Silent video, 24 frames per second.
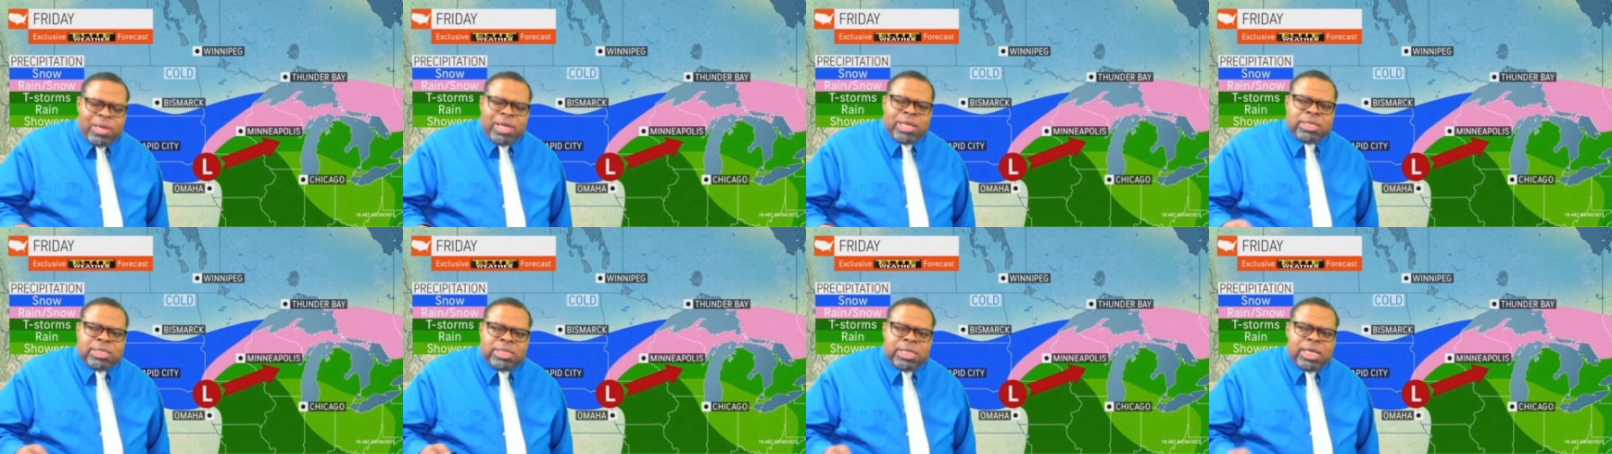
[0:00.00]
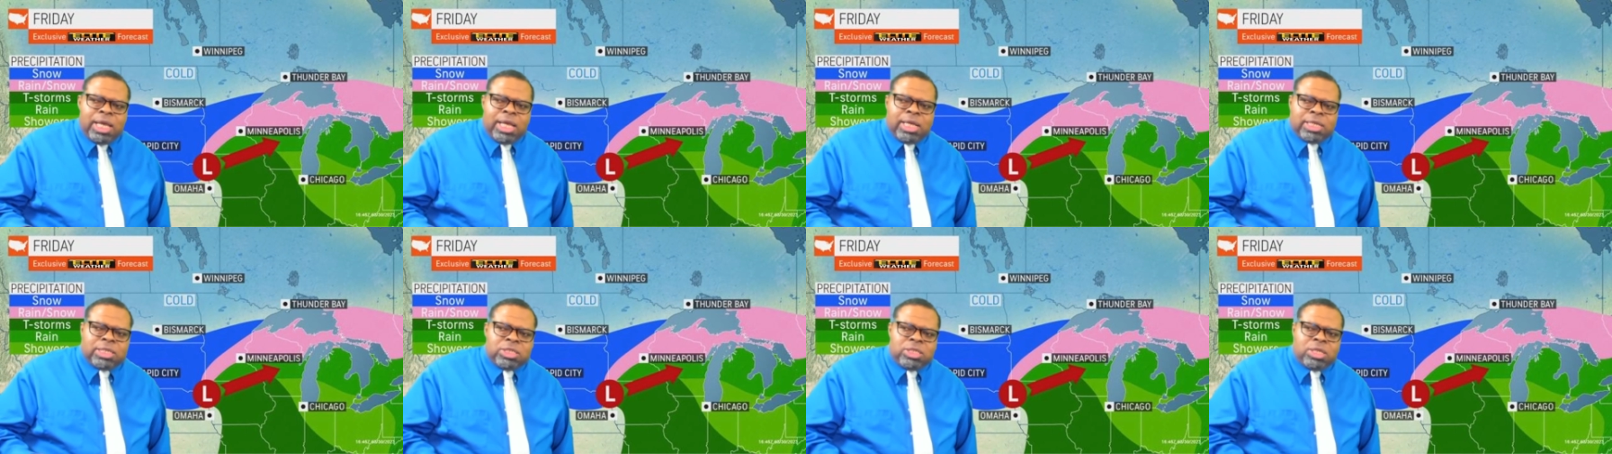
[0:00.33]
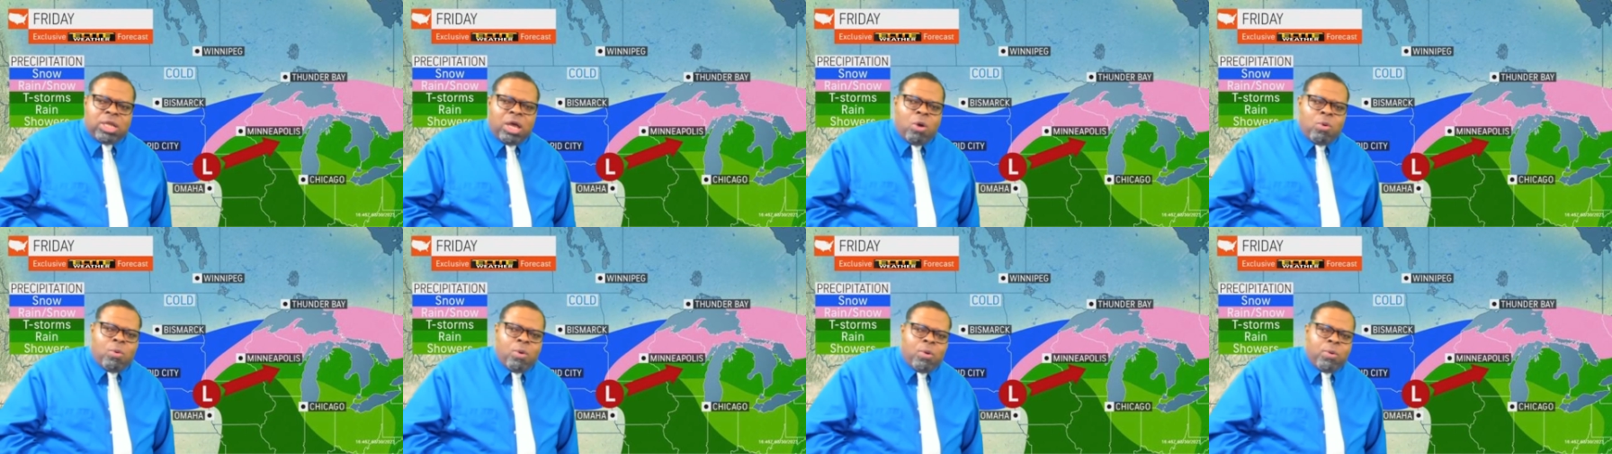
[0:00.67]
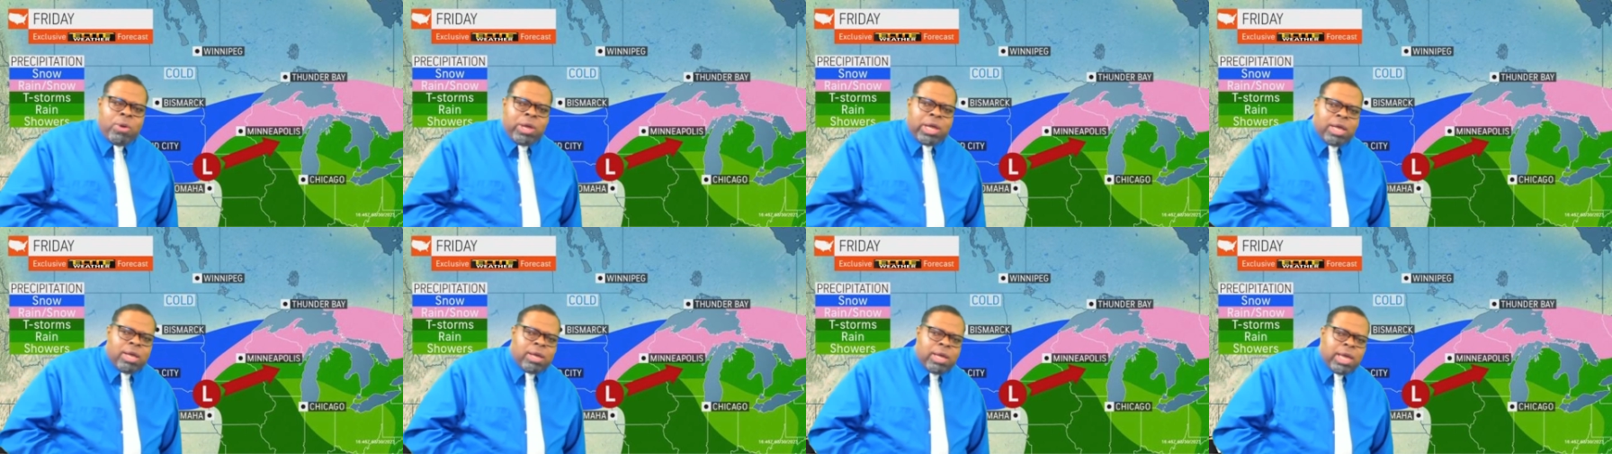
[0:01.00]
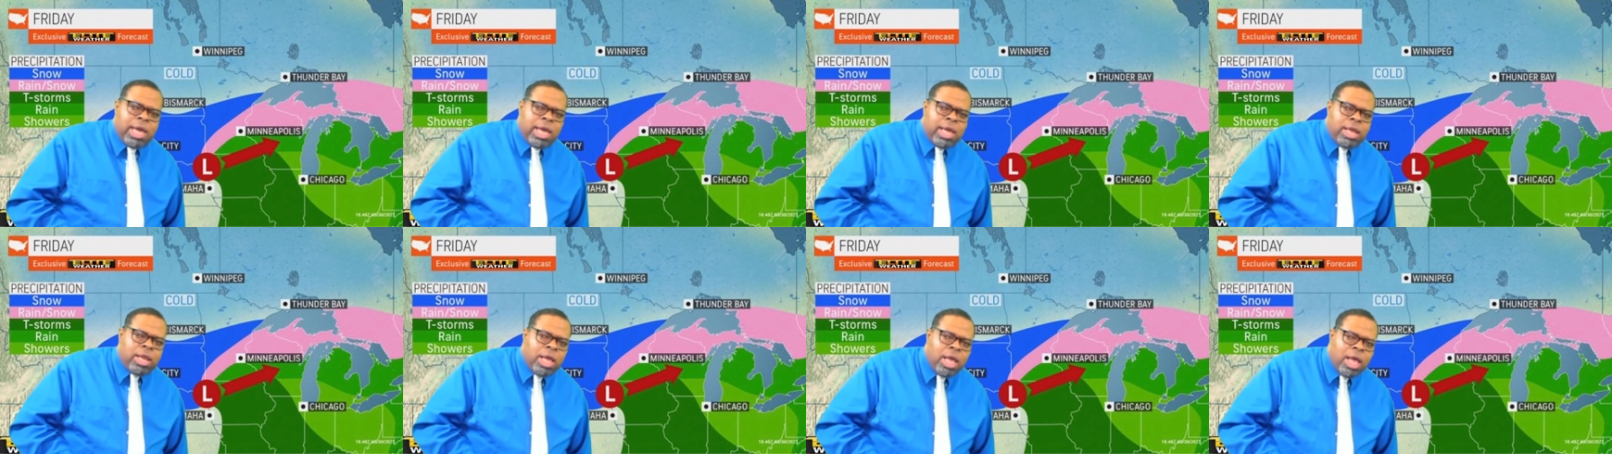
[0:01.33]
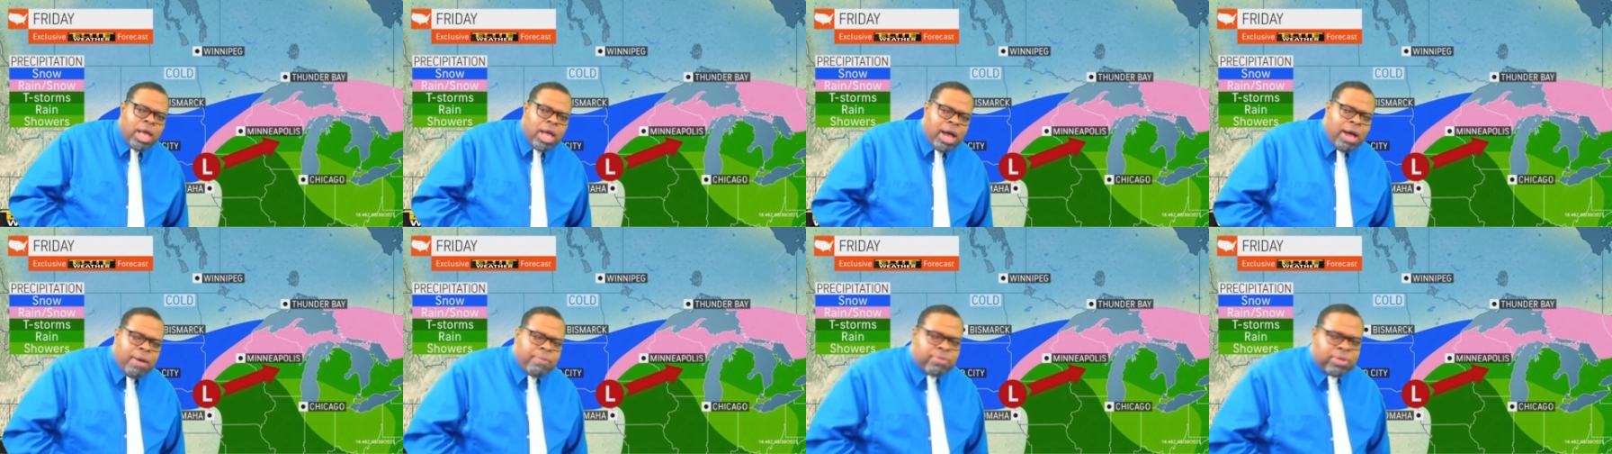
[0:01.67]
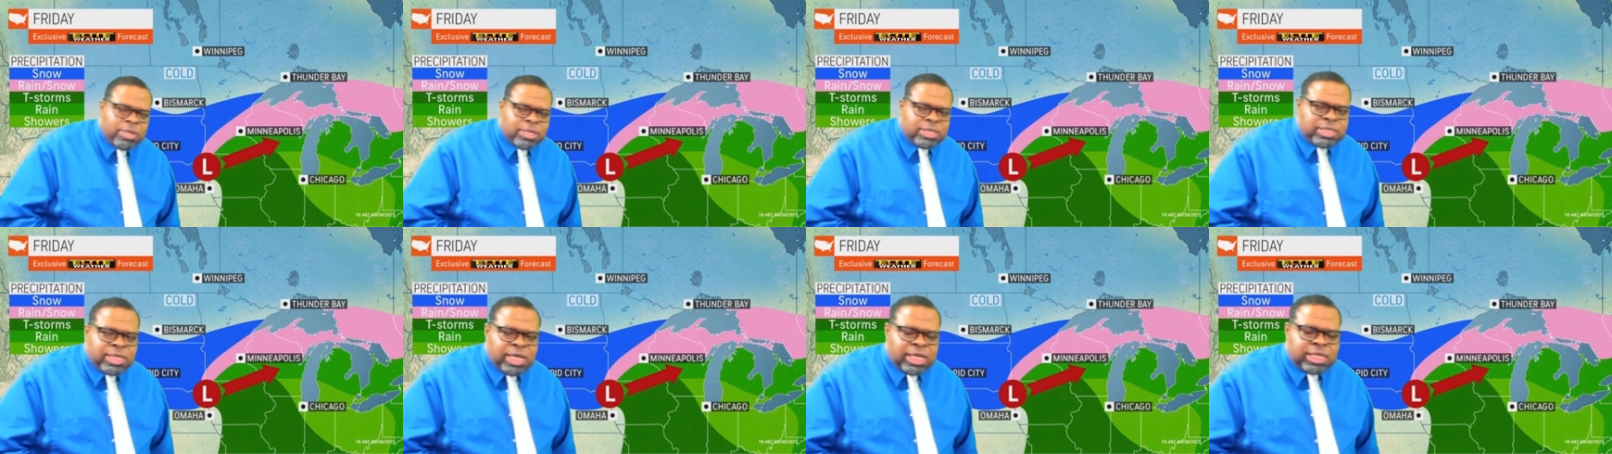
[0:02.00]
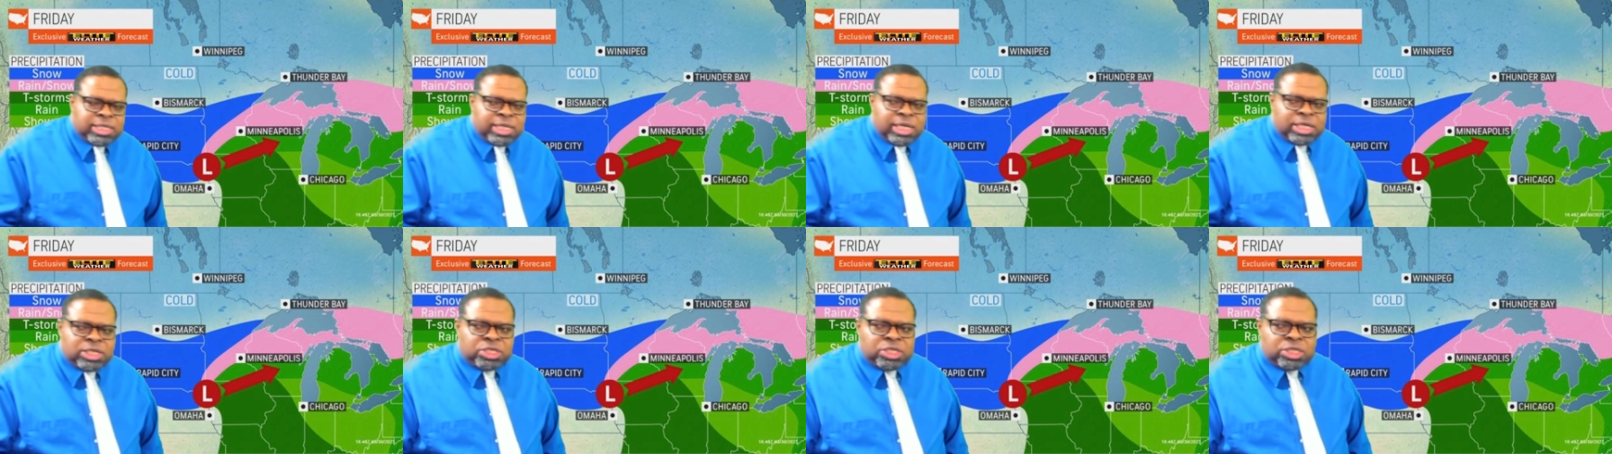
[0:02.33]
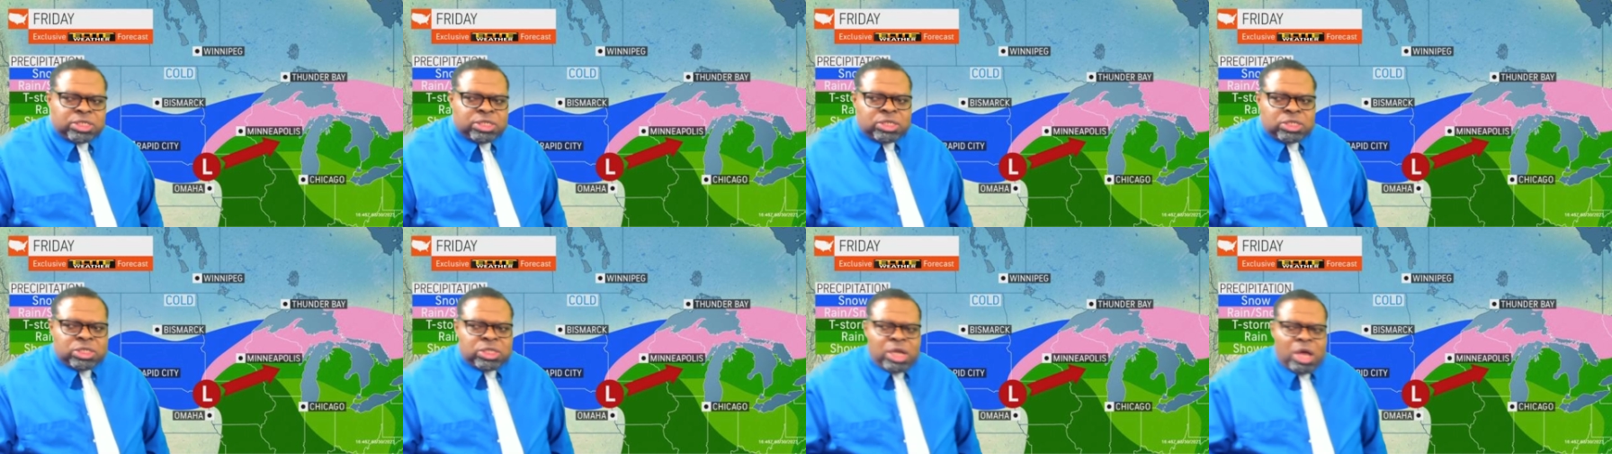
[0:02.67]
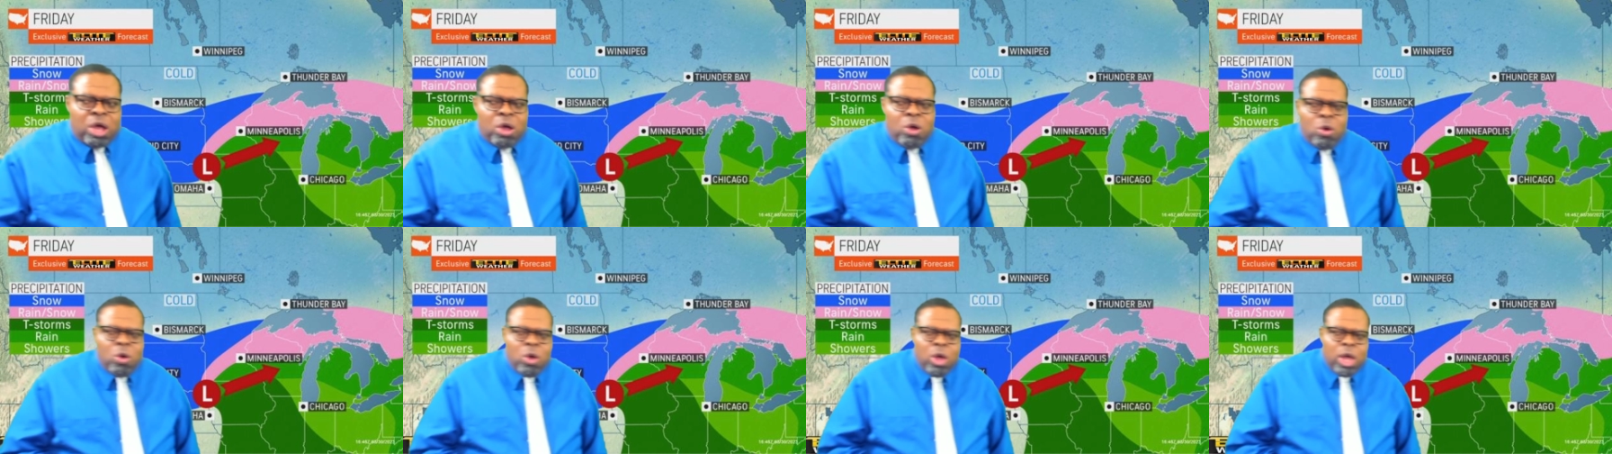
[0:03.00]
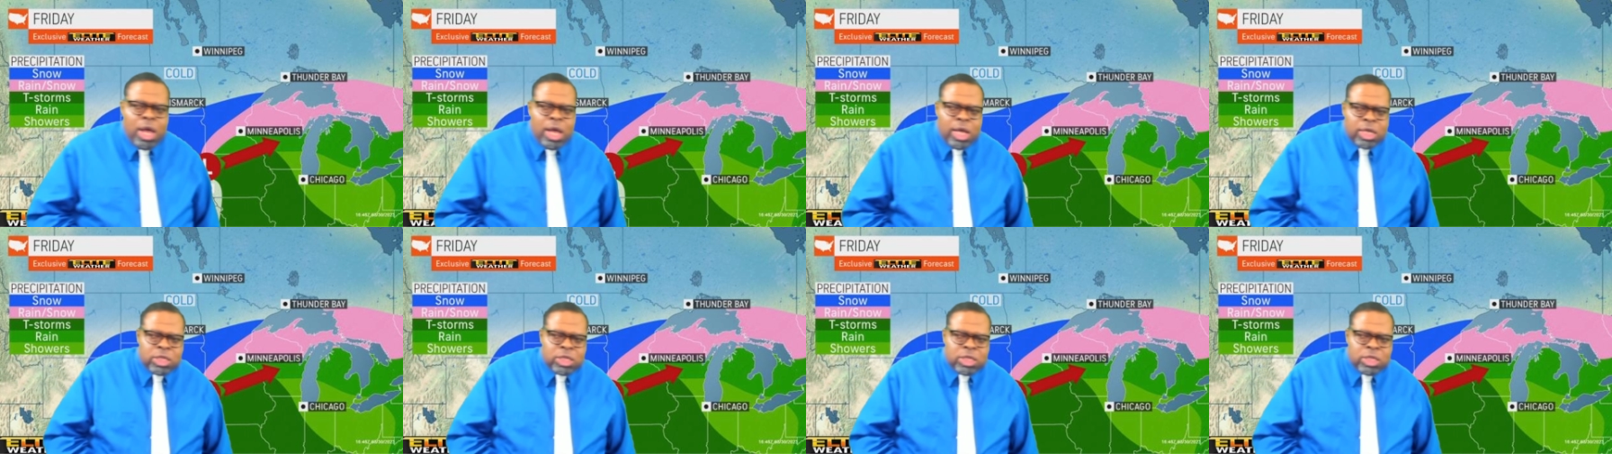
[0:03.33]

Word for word: seeing snow where we could get up to 6 inches of snow,